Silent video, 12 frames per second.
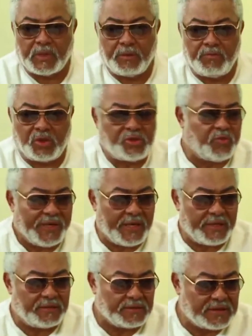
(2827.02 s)
Most
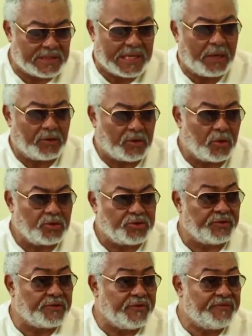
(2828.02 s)
weekends, I would go
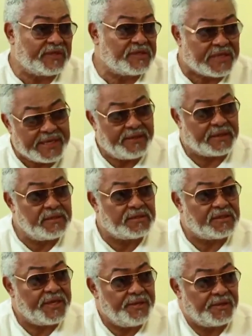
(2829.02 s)
to the riverside and
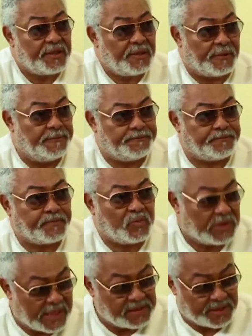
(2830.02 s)
stay there
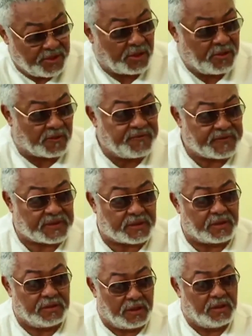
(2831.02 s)
as a young
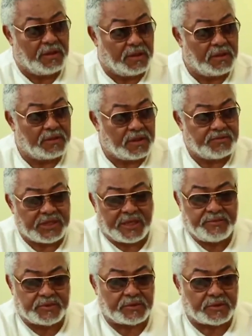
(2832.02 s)
officer.
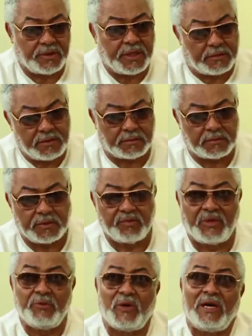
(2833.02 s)
Sometimes, yeah,
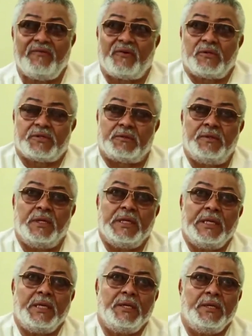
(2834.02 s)
with my wife also,
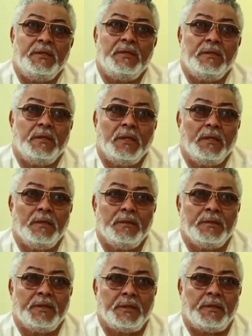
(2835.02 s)

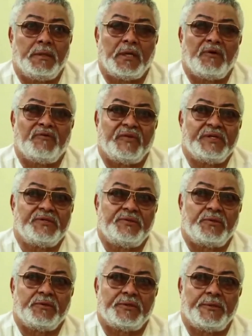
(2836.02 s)
and our first
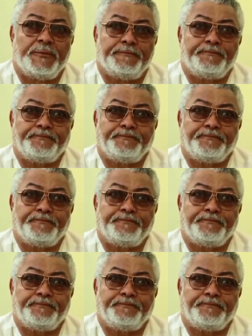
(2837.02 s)
daughter.